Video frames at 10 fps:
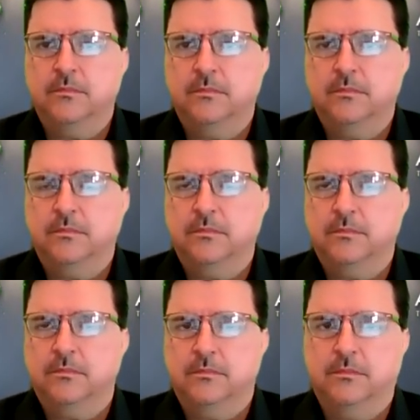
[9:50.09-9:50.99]

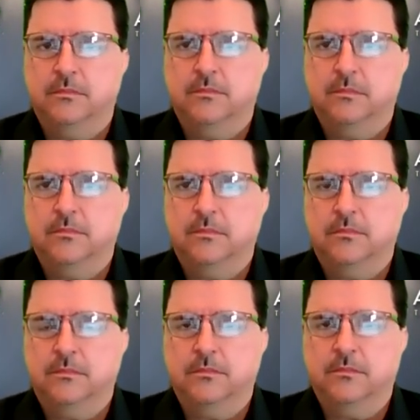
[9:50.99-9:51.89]

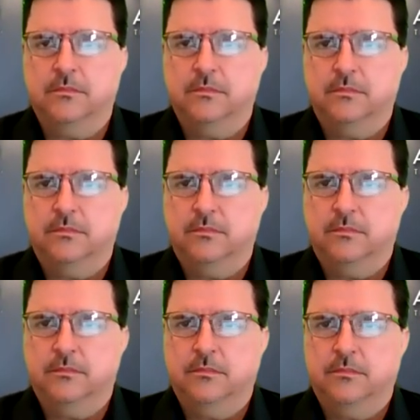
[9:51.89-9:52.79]

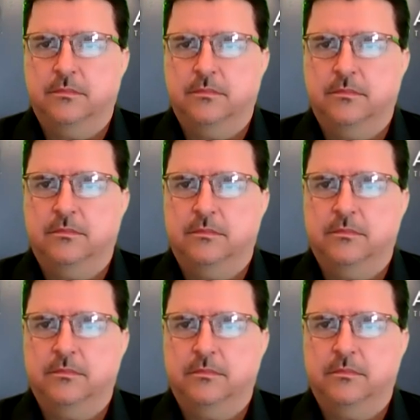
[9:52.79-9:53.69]

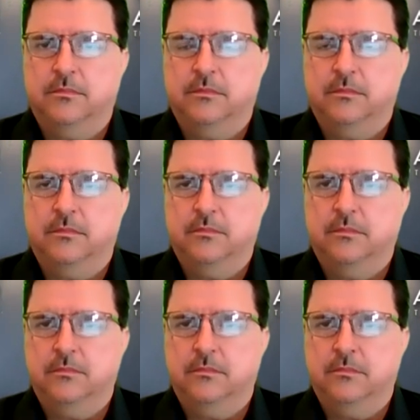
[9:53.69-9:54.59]

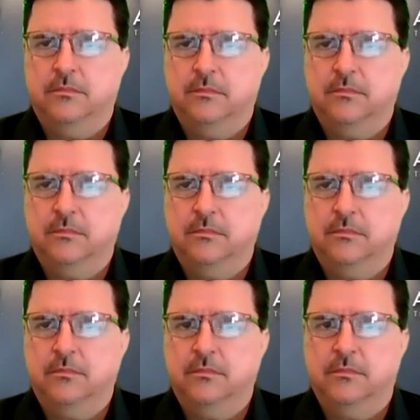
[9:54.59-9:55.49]

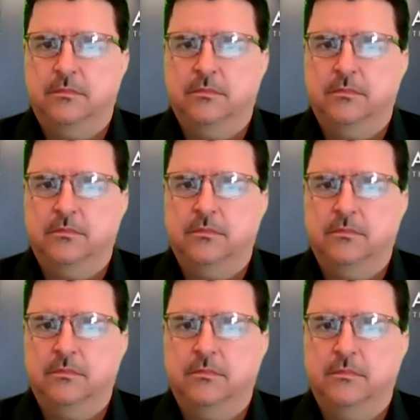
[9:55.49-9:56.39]

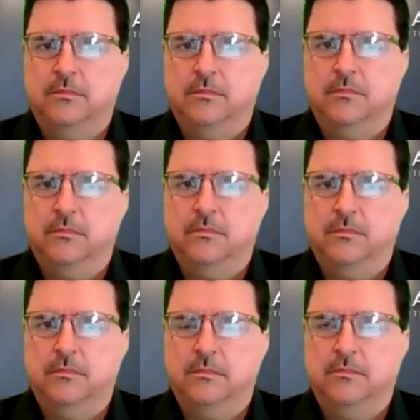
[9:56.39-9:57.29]

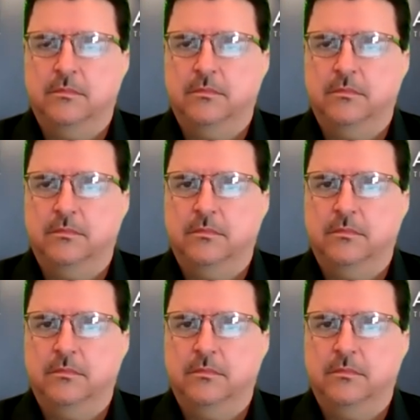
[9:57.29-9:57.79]
No words are spoken by the person on screen.